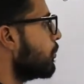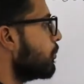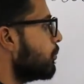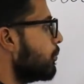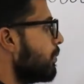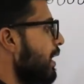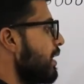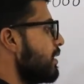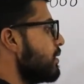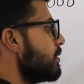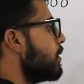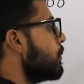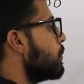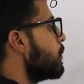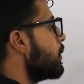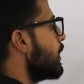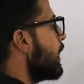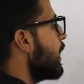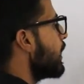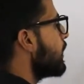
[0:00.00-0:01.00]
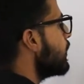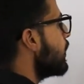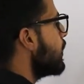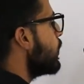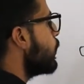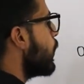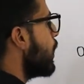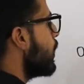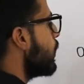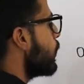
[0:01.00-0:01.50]
by
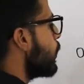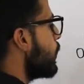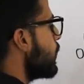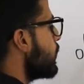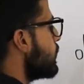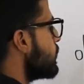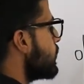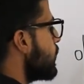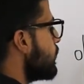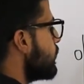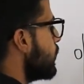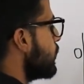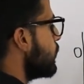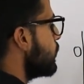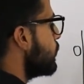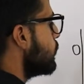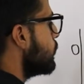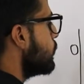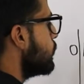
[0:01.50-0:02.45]
subtracting 127.